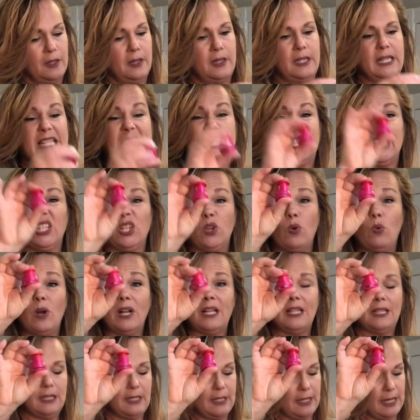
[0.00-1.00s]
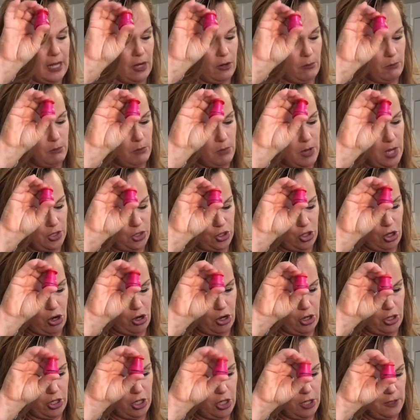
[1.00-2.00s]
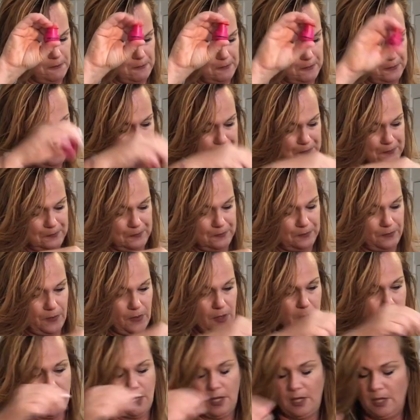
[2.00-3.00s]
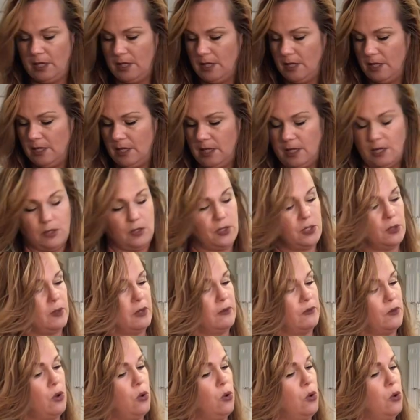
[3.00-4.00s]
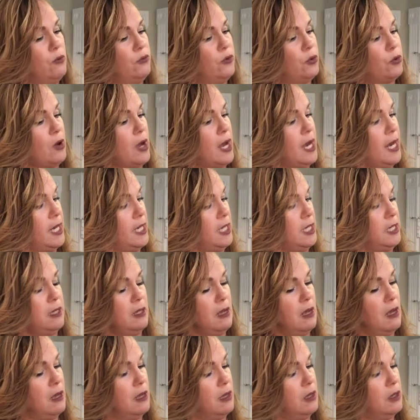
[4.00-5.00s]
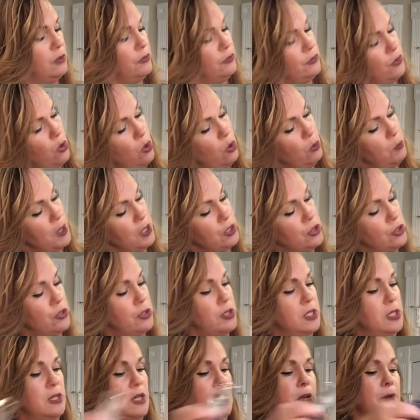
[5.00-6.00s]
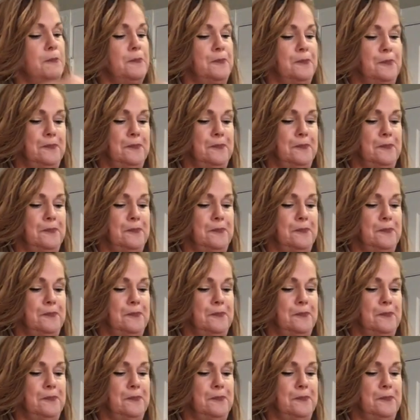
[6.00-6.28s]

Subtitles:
these little ones that are much harder in here. So I have a whole variety of hole punchers in there.